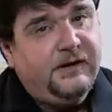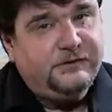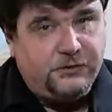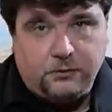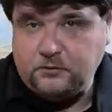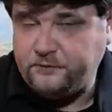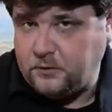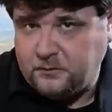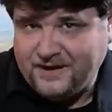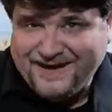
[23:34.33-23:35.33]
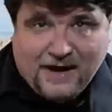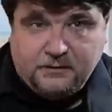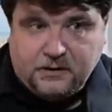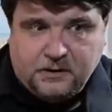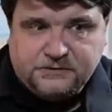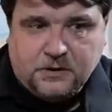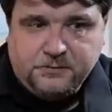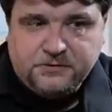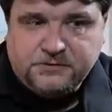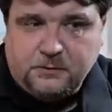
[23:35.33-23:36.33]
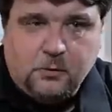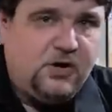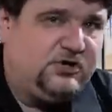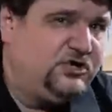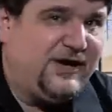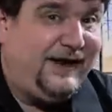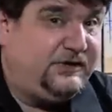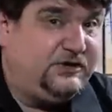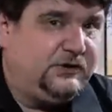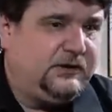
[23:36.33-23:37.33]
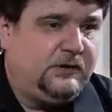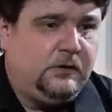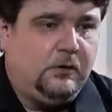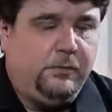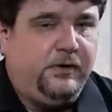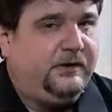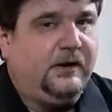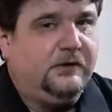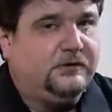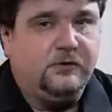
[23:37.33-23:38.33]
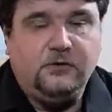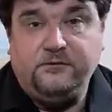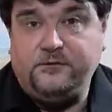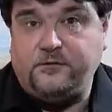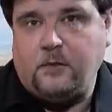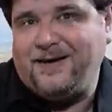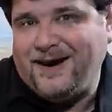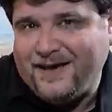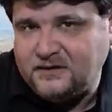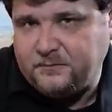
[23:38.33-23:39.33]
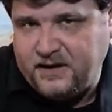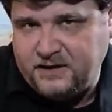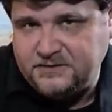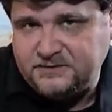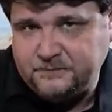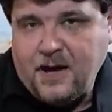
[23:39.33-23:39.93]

a drone from a carrier is obviously more challenging than operating a drone from a land base.